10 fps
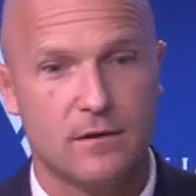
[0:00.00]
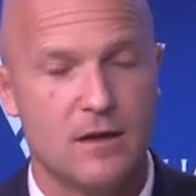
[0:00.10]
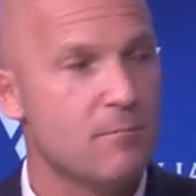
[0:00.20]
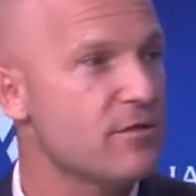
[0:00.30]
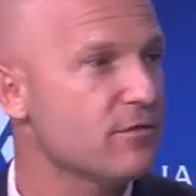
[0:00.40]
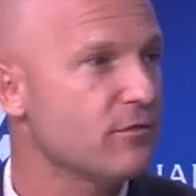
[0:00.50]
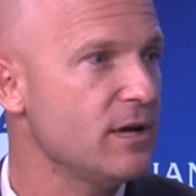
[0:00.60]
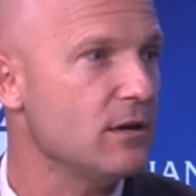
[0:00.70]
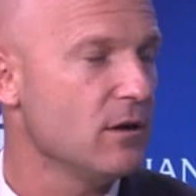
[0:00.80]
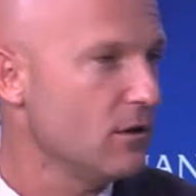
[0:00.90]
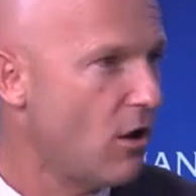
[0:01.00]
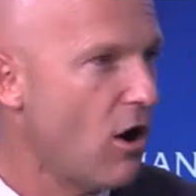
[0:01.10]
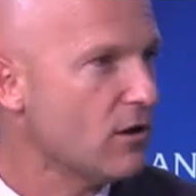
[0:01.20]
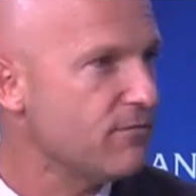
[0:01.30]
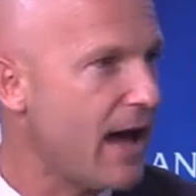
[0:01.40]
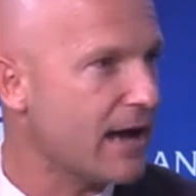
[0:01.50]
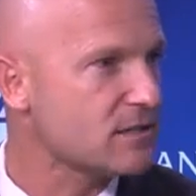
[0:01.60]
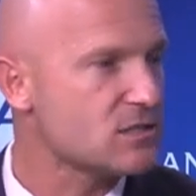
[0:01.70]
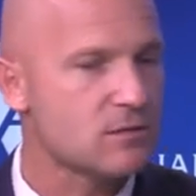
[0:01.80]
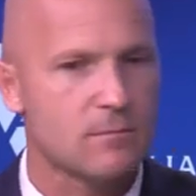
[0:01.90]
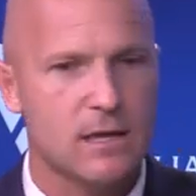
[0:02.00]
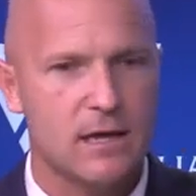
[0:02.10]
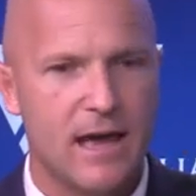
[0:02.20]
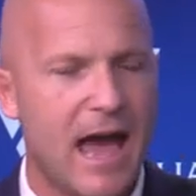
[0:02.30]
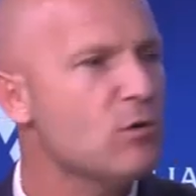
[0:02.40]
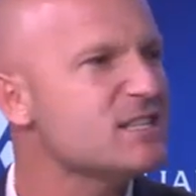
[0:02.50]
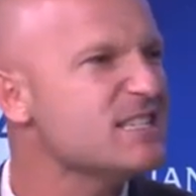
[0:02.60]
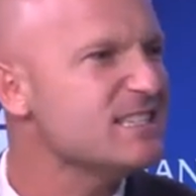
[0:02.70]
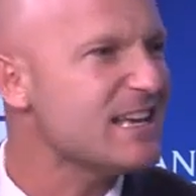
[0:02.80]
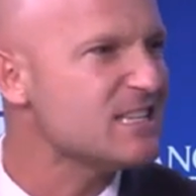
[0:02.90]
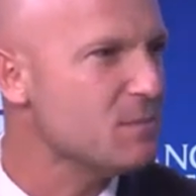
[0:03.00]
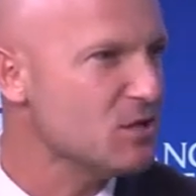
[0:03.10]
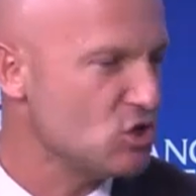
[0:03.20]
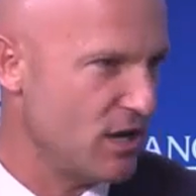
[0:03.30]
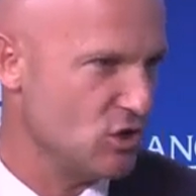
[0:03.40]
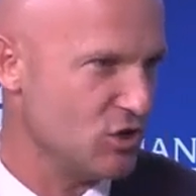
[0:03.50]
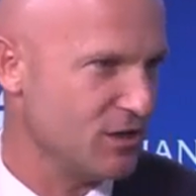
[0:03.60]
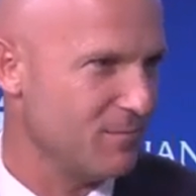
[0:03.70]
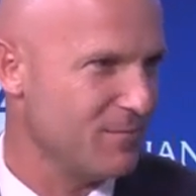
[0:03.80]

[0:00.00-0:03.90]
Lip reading: Number 3, artifacts. How is assessment changing?